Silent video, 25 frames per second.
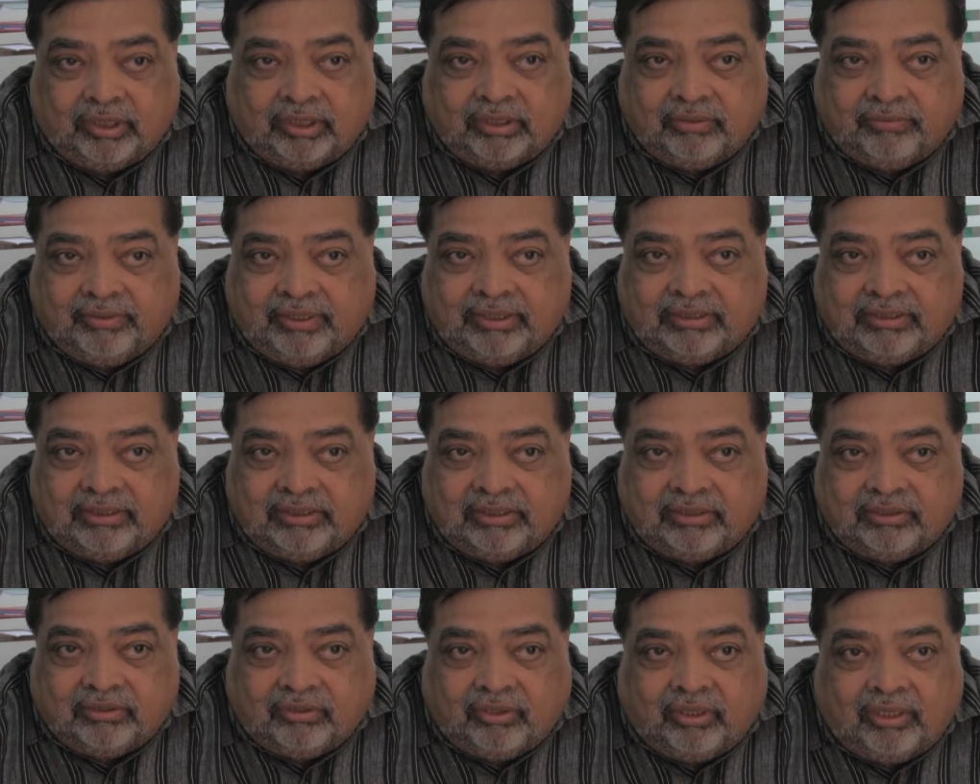Otherwise
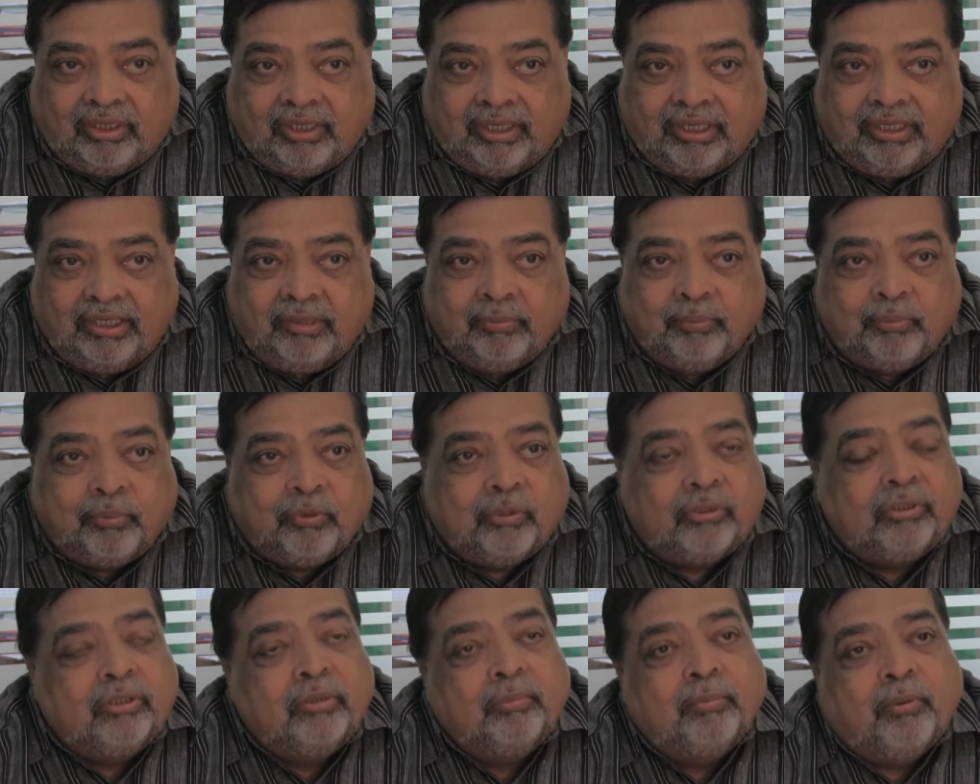it is all an
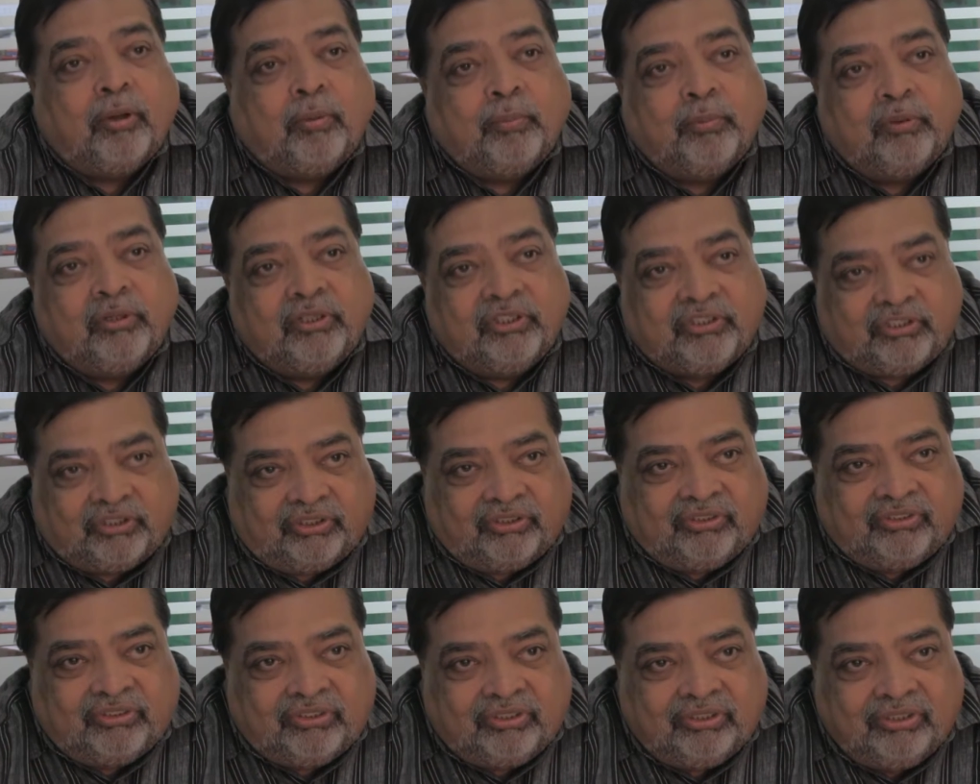important
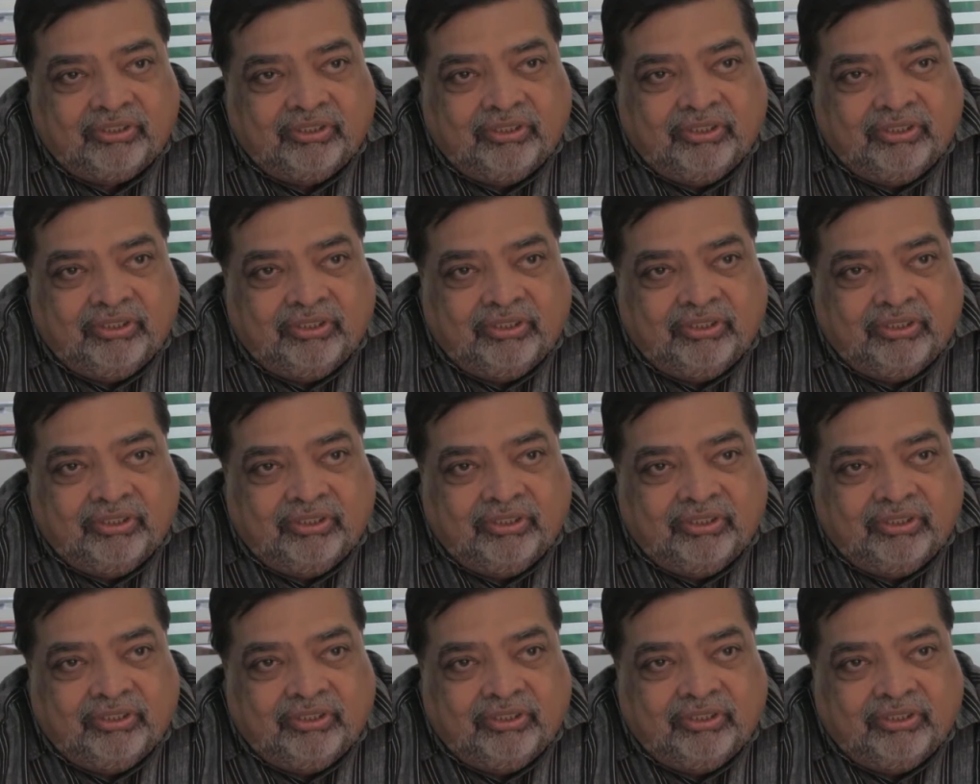populations,